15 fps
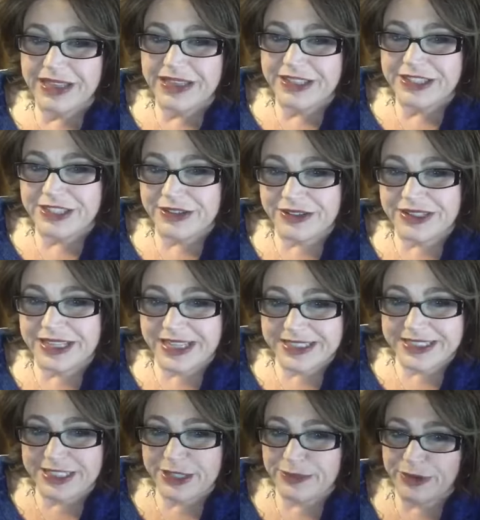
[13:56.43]
So
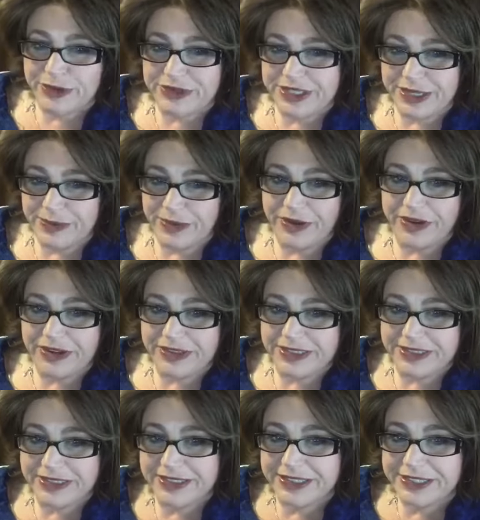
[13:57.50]
yes to the protein
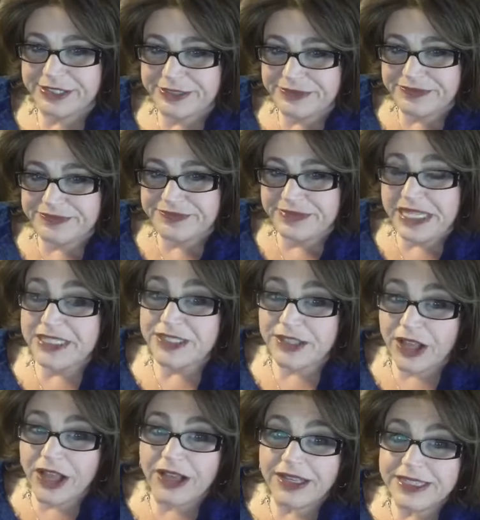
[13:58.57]
bars. As
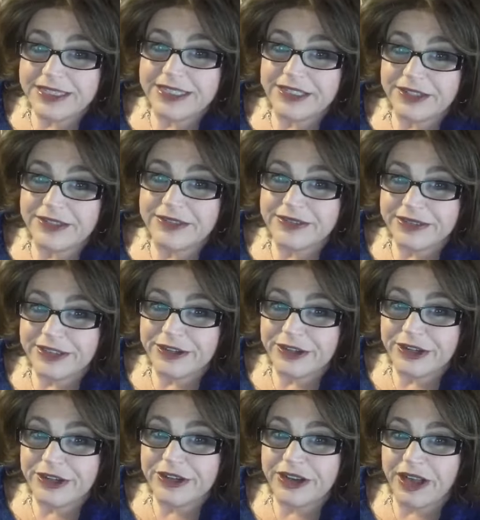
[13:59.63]
long as they're
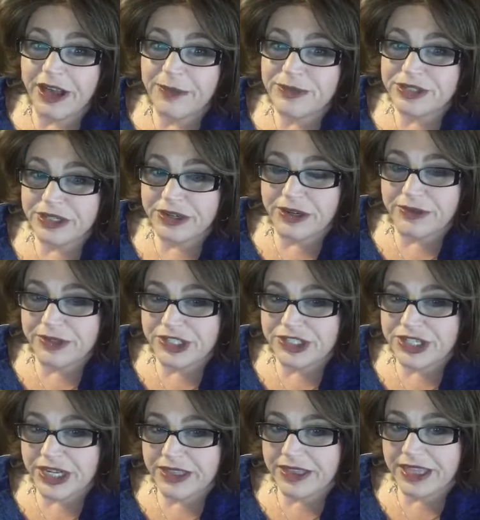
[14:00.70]
a good option, always
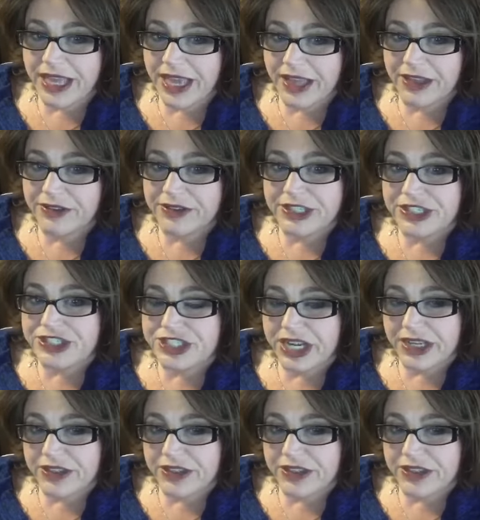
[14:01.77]
check the calories, check